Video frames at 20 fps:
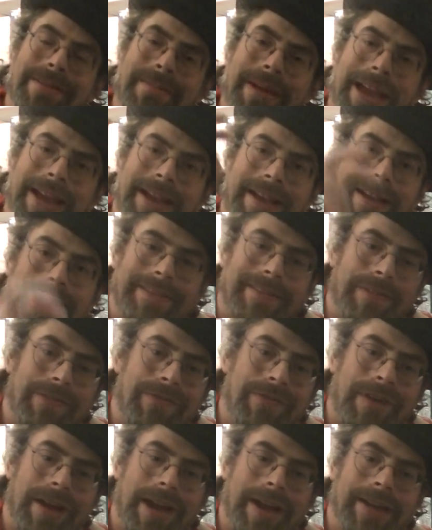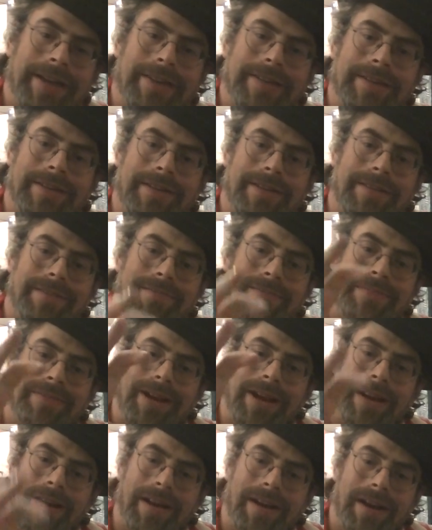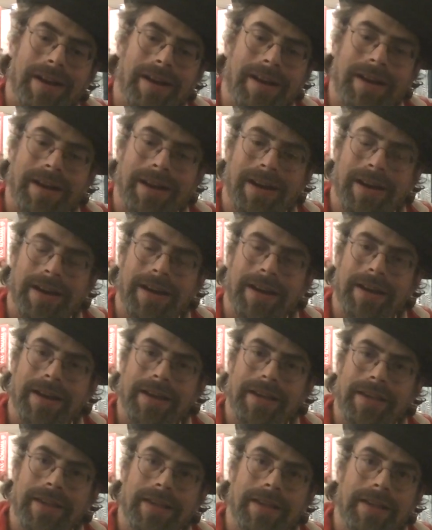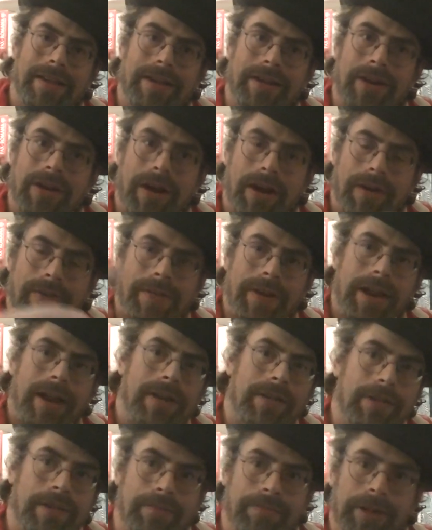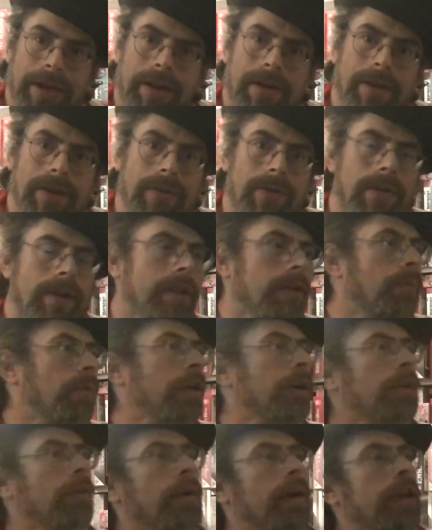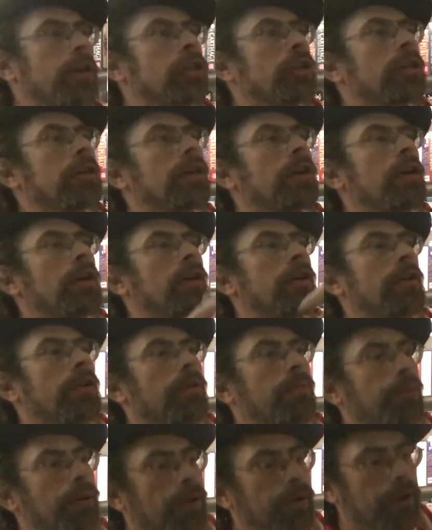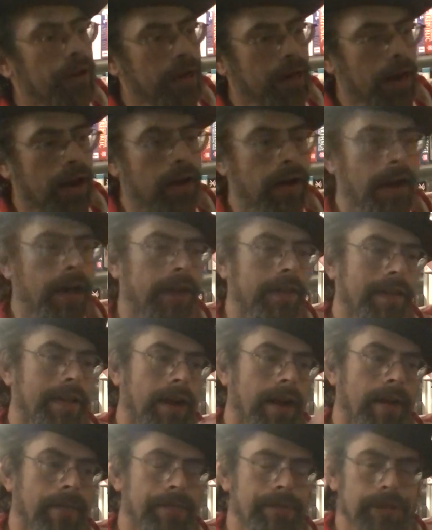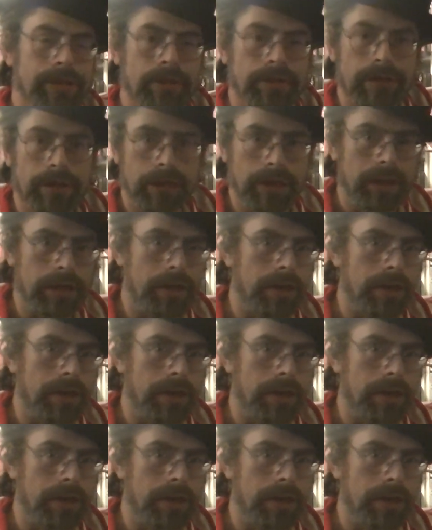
making a defined term, uh, uh, uh carving out some territory in one direction, your opponent now has an opportunity in